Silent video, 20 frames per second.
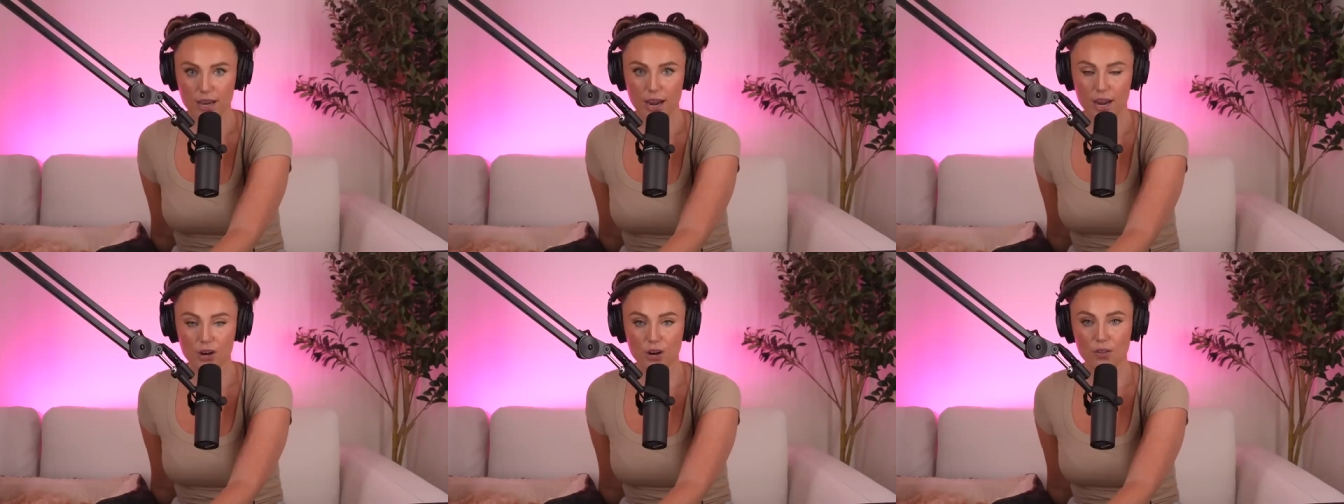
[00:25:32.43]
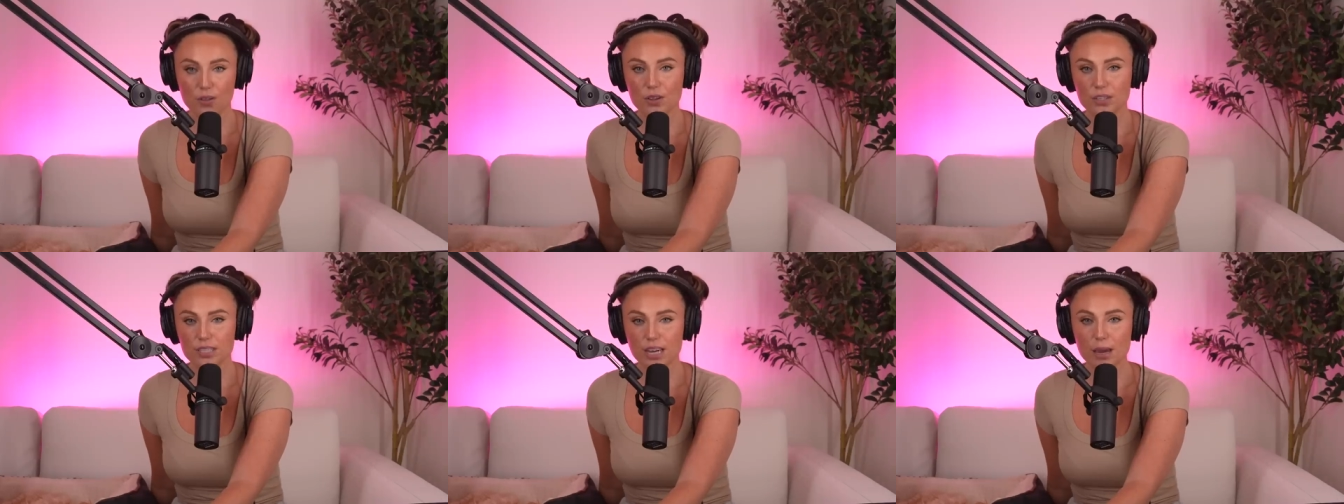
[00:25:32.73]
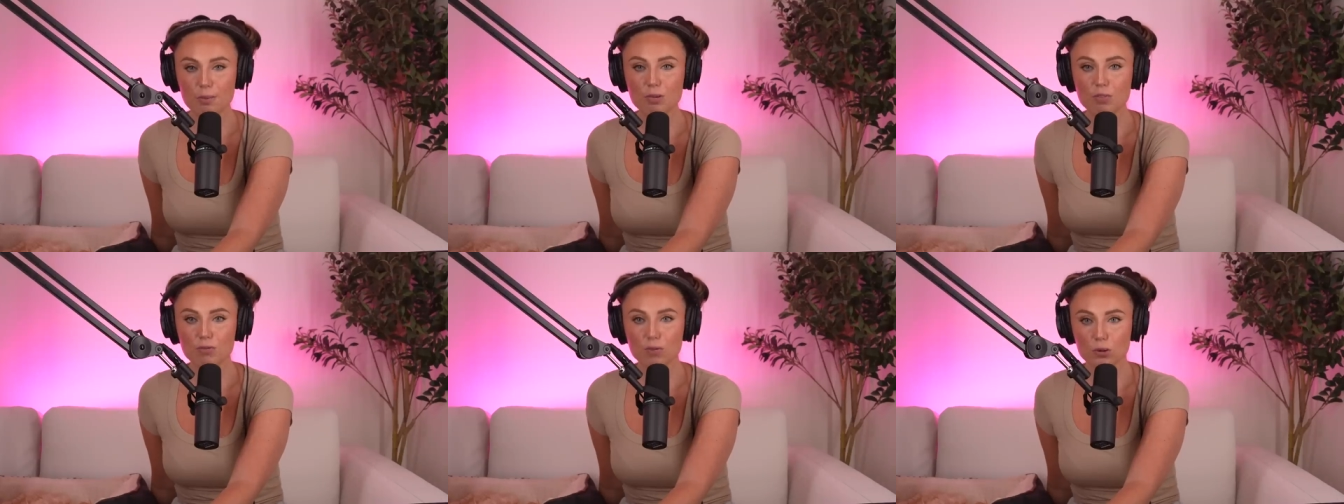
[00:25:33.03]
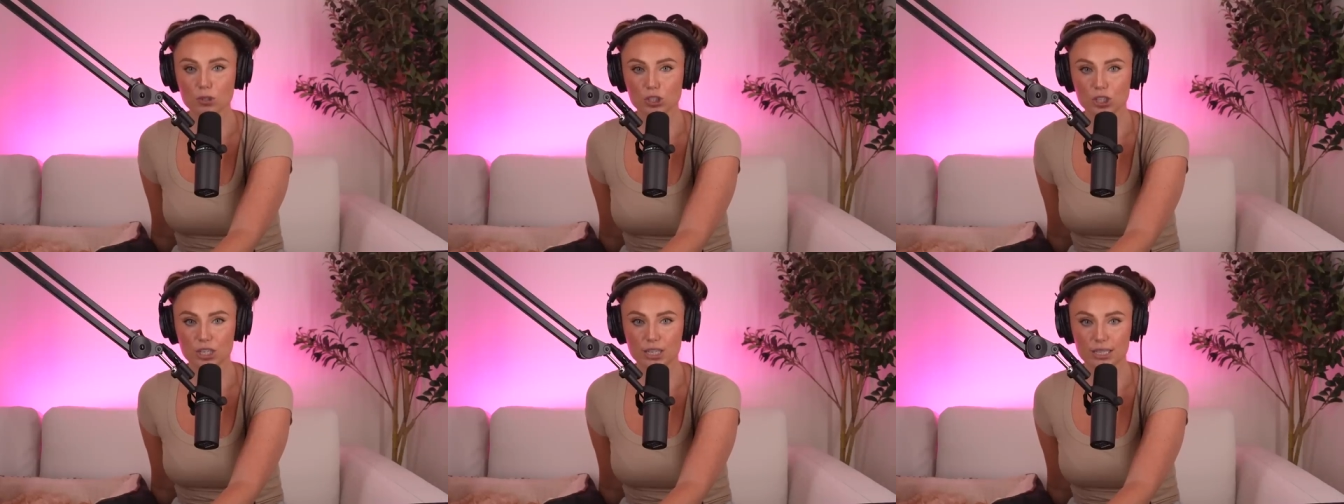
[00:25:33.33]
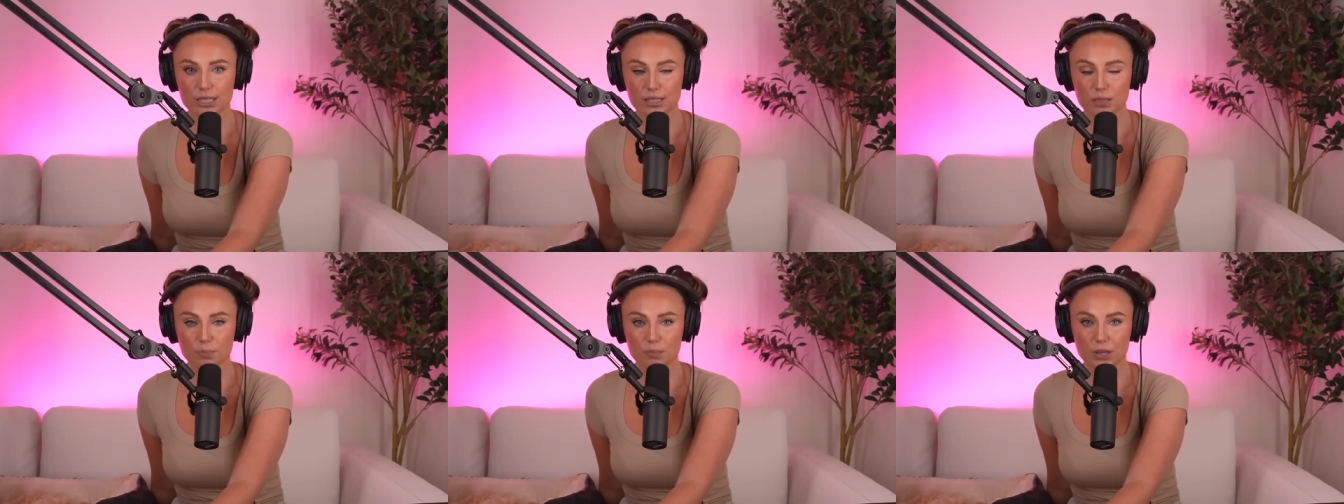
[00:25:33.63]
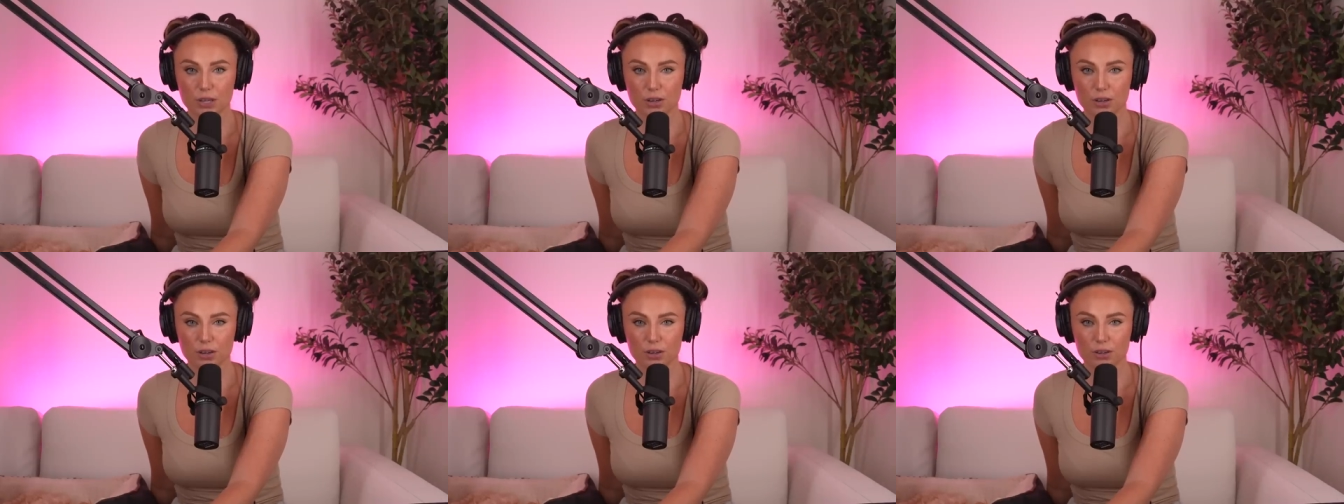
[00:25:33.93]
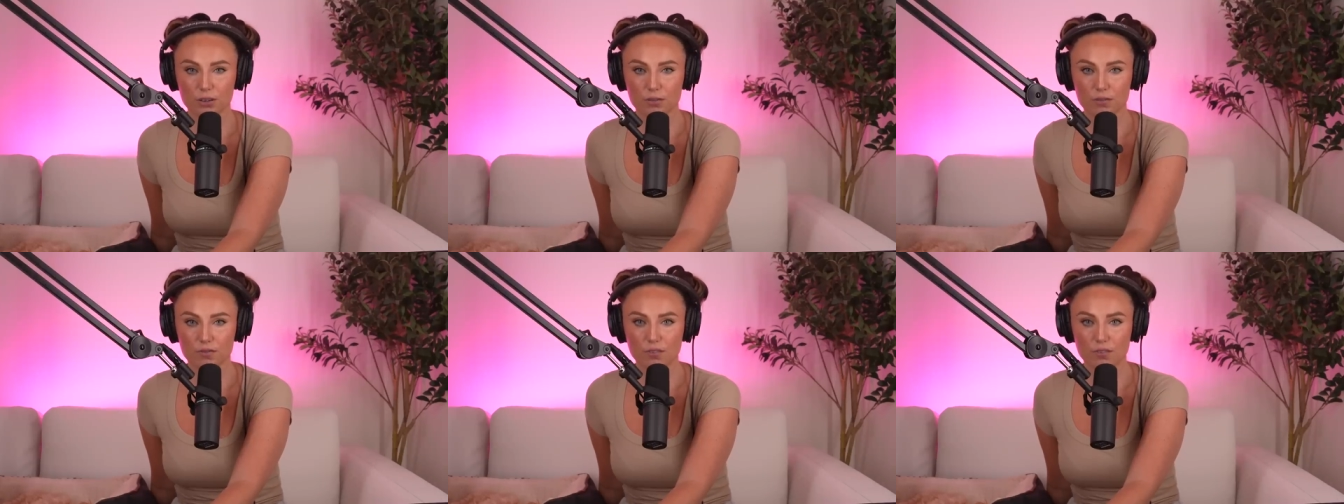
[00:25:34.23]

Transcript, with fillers: And on the day before she disappeared,